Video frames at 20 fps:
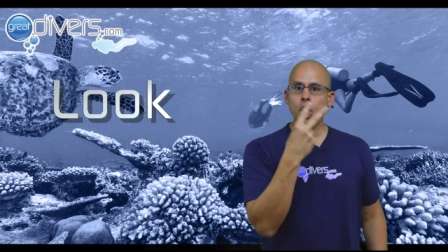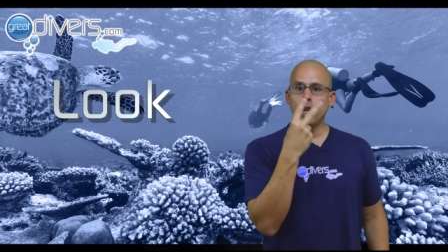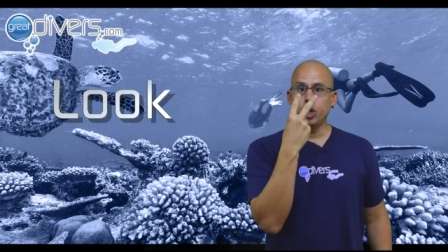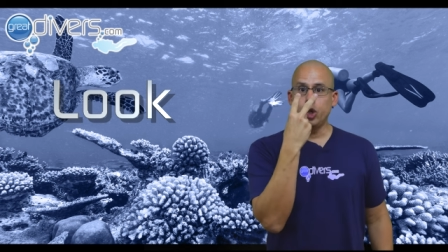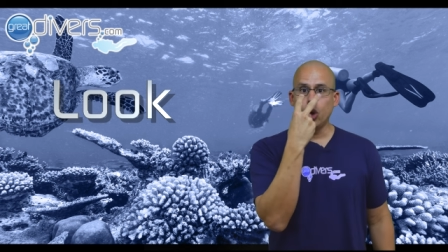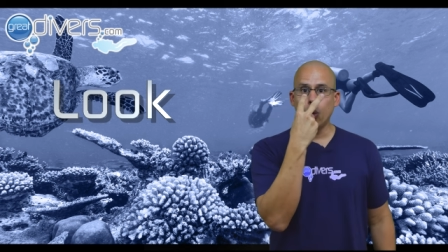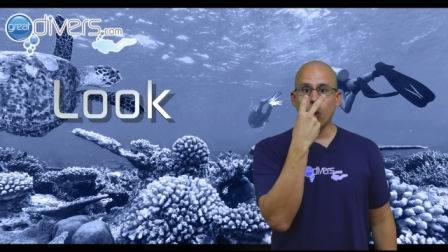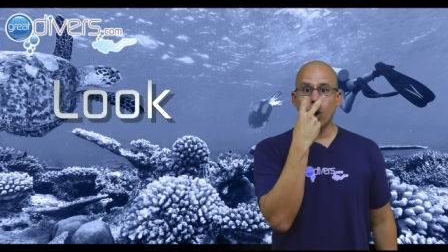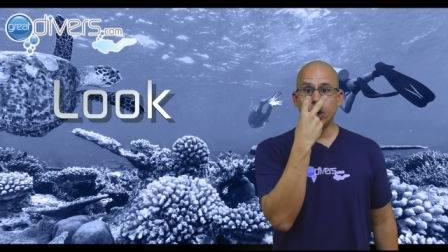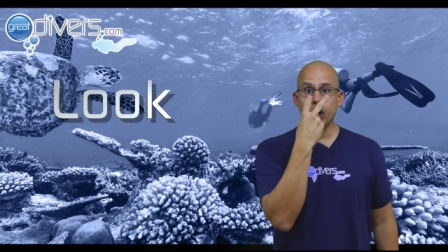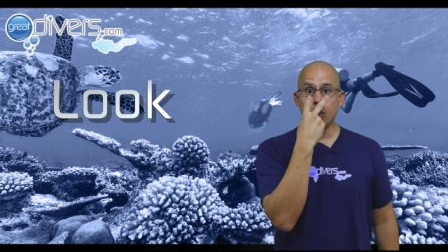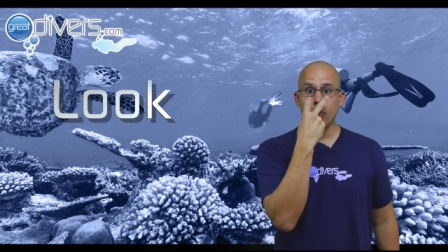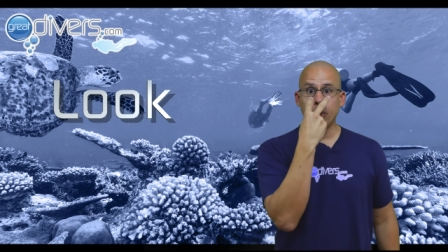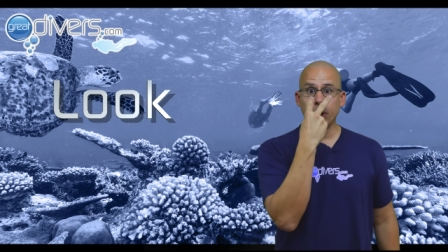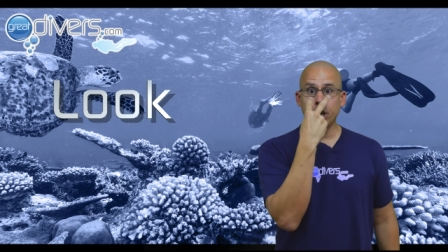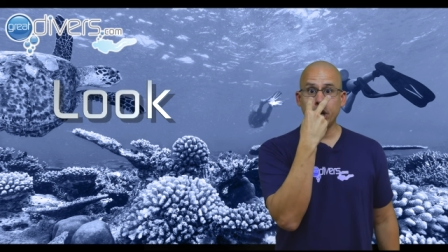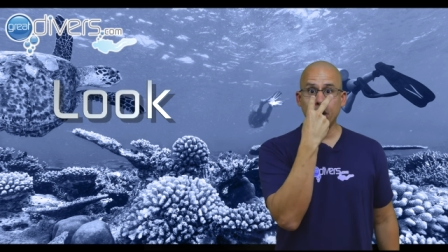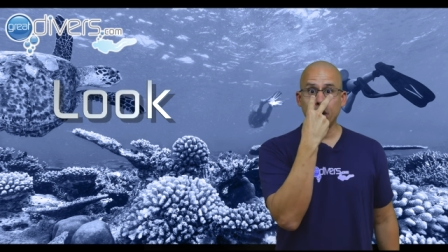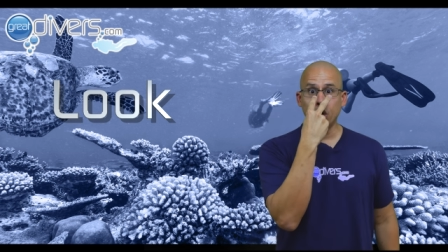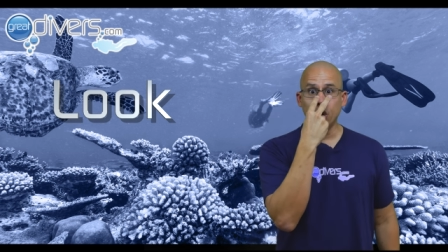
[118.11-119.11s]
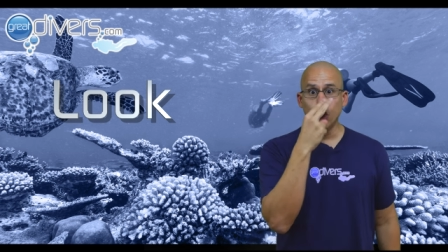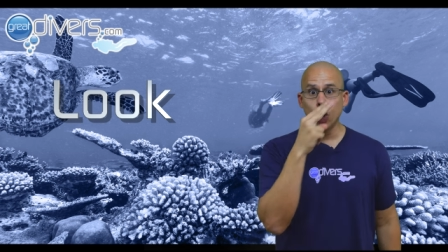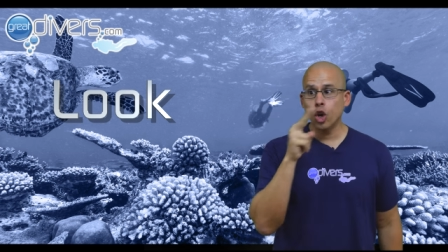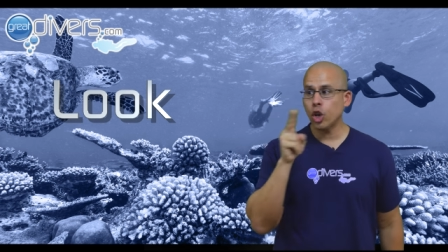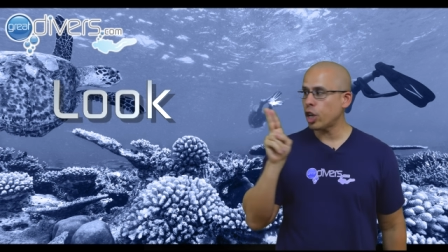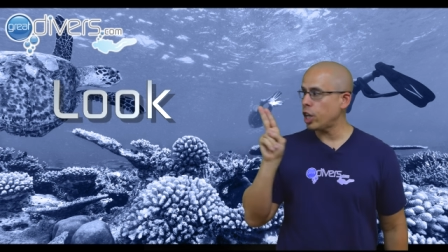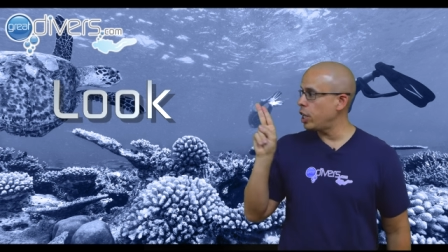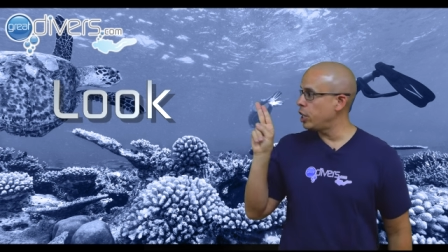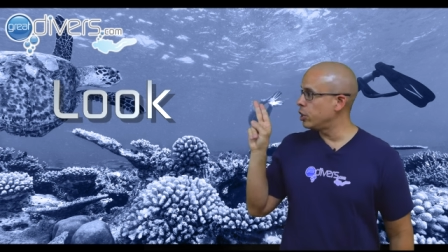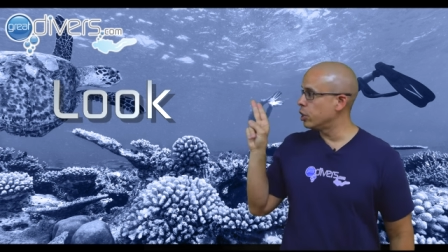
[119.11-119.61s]
you want your buddy to
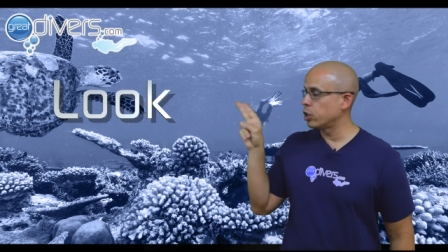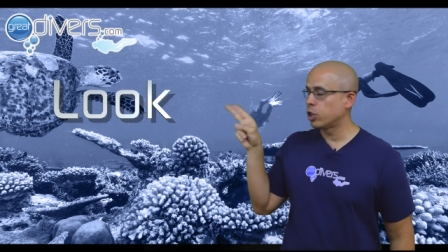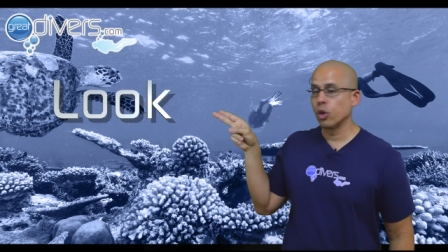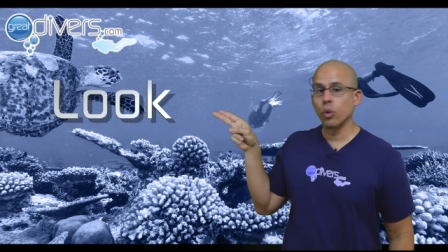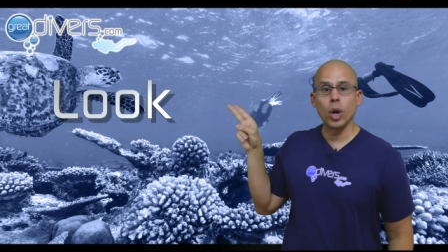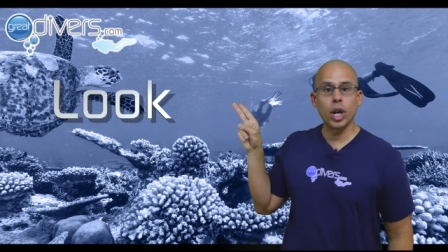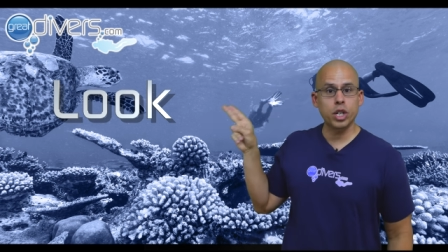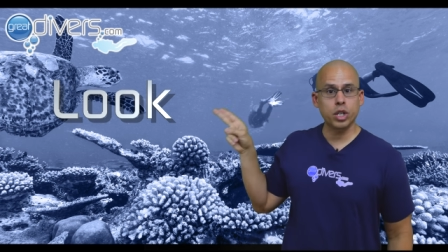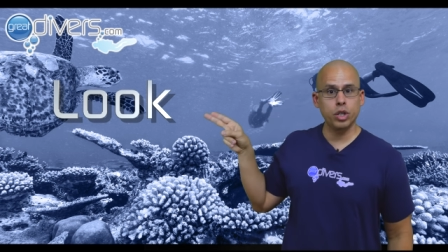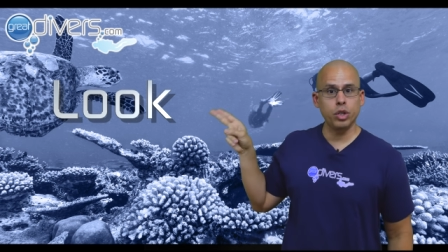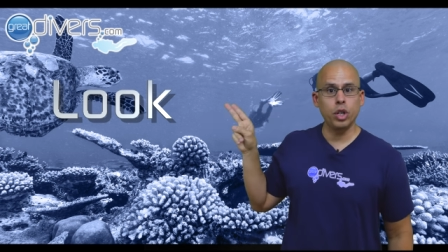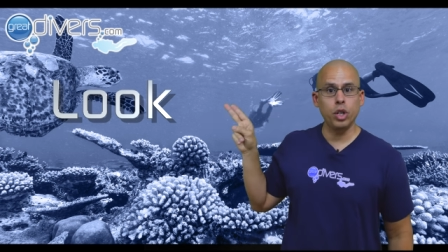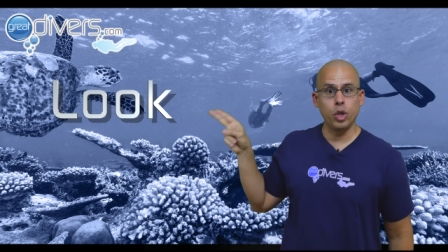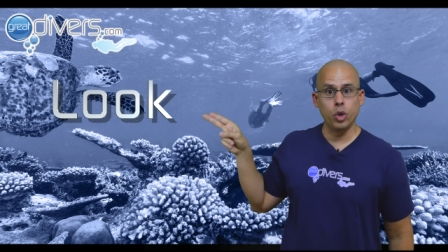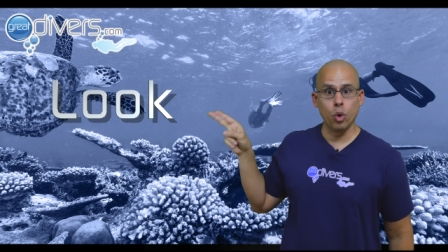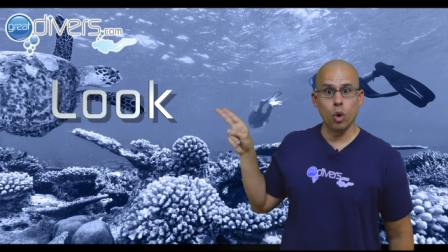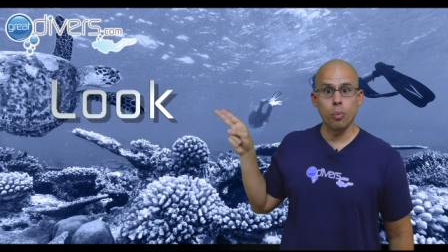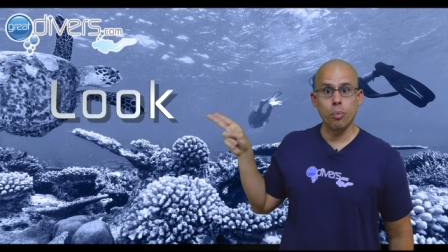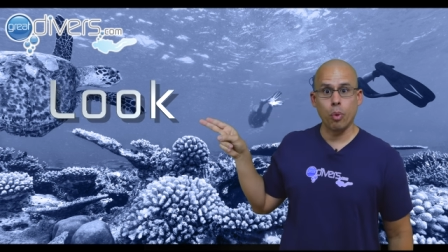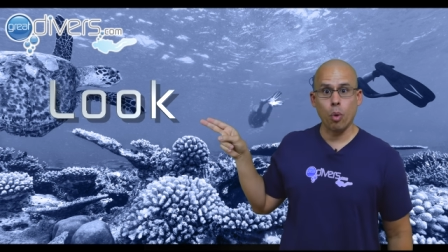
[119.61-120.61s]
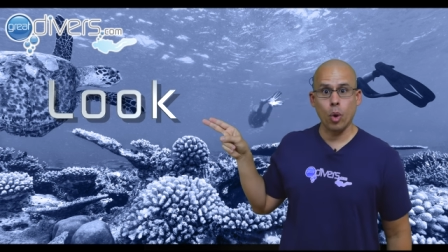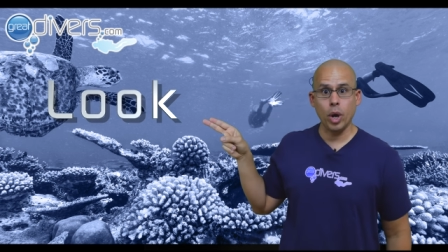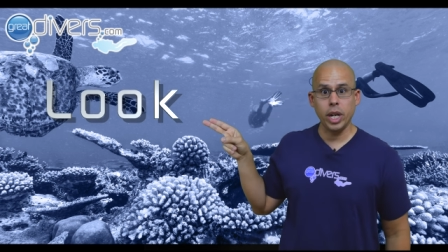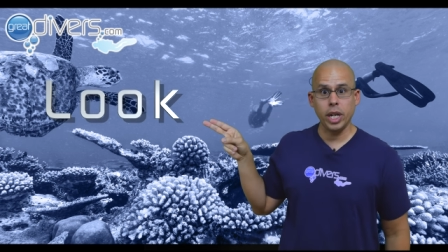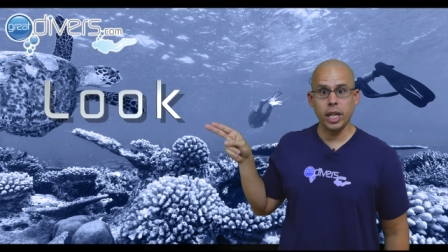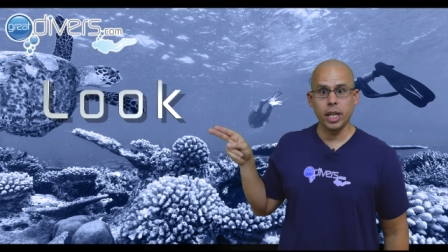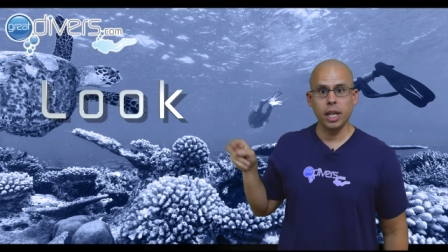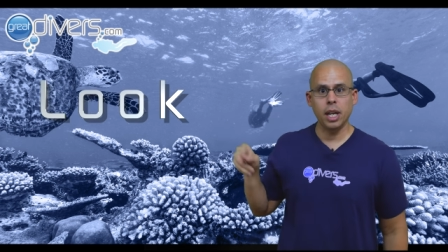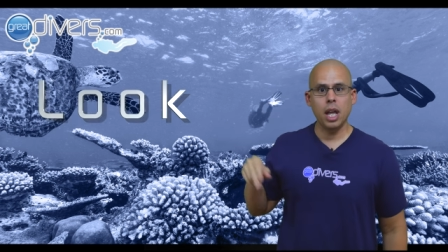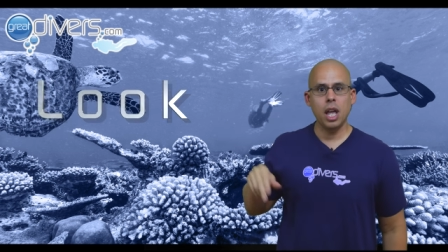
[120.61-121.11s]
look in the direction that you're
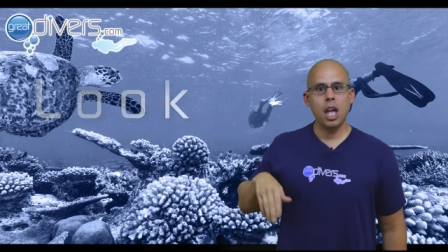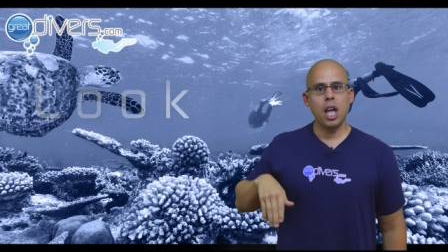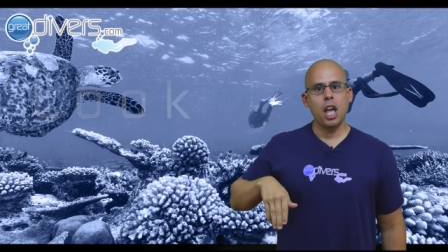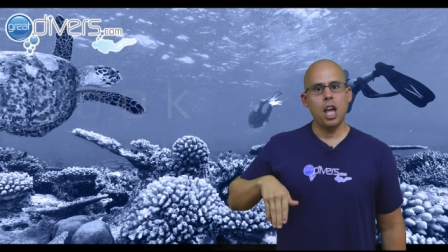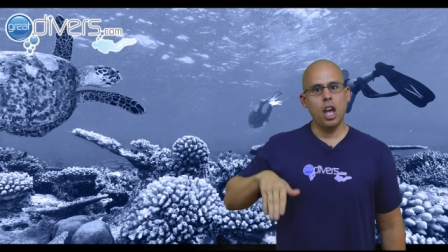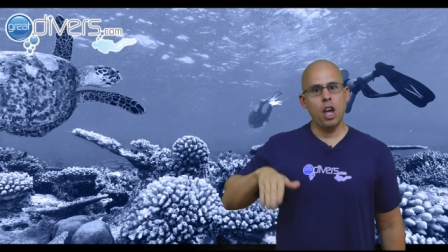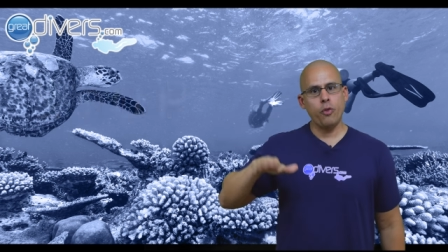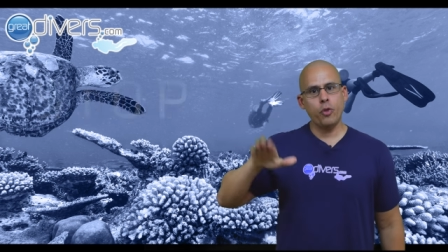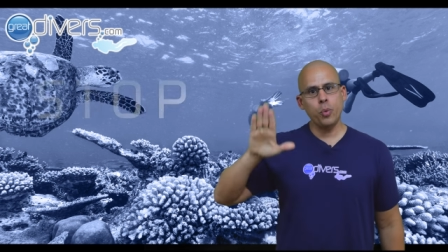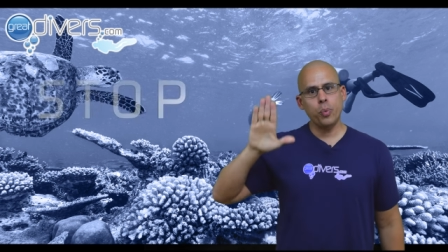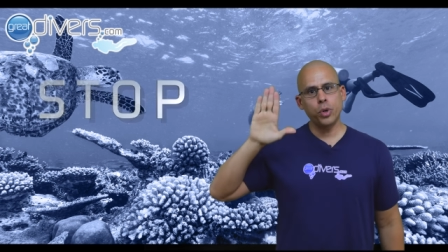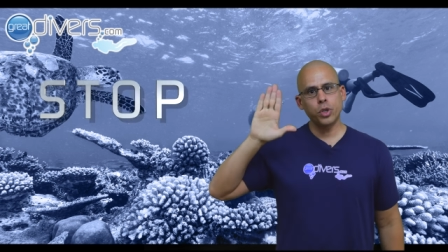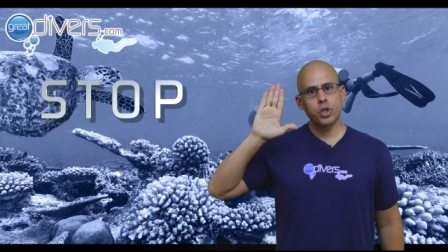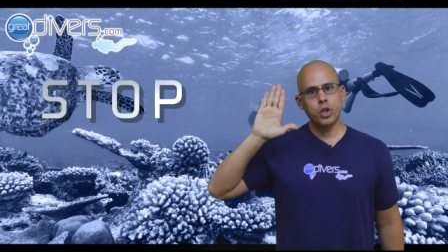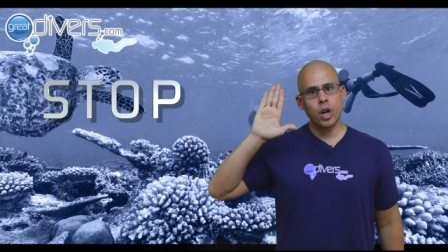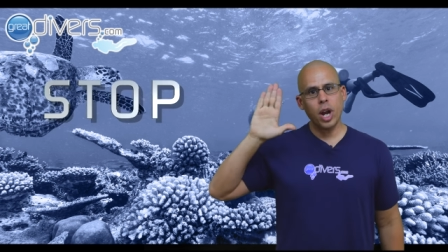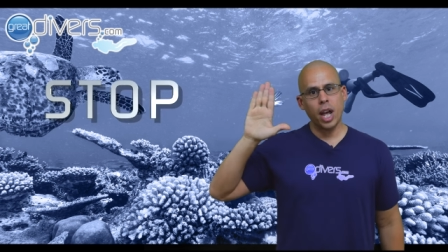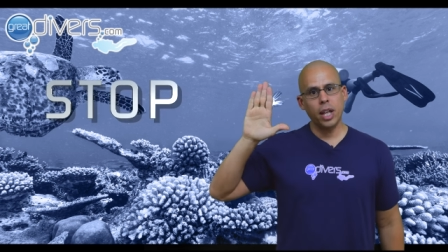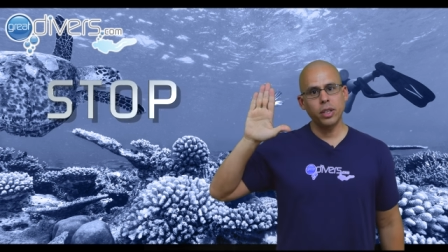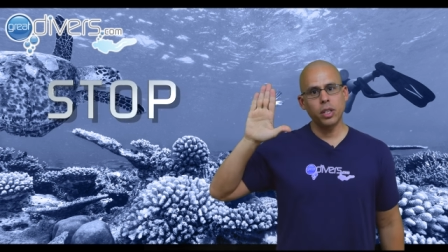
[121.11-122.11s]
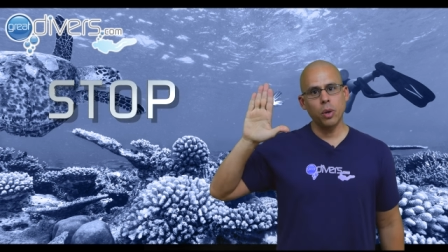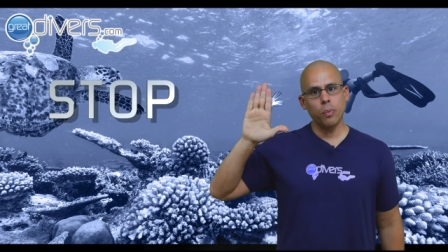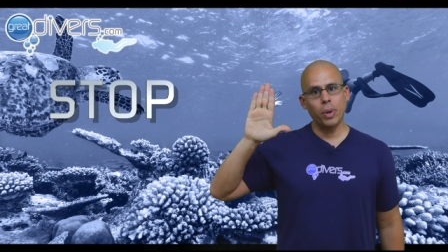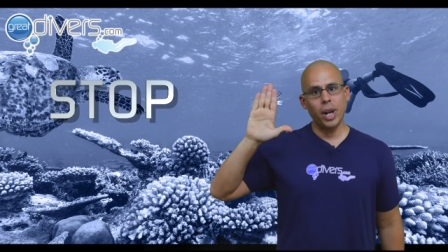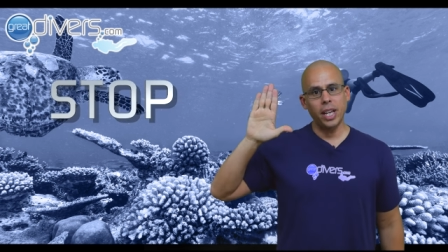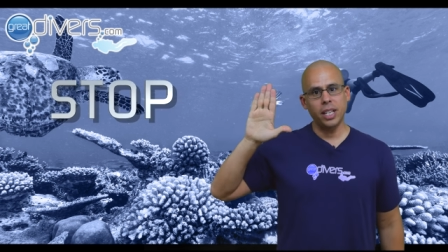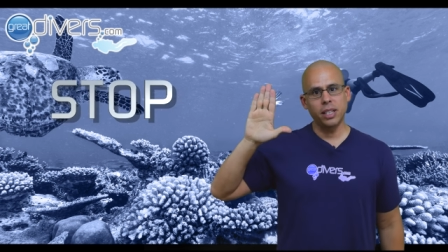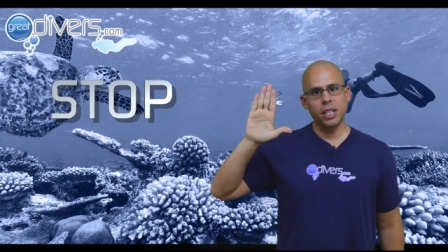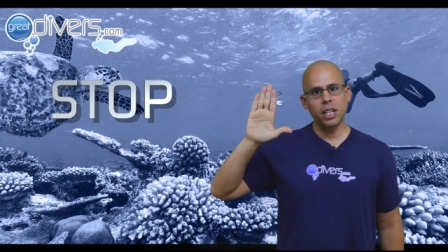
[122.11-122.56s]
pointing. If you put your hand up like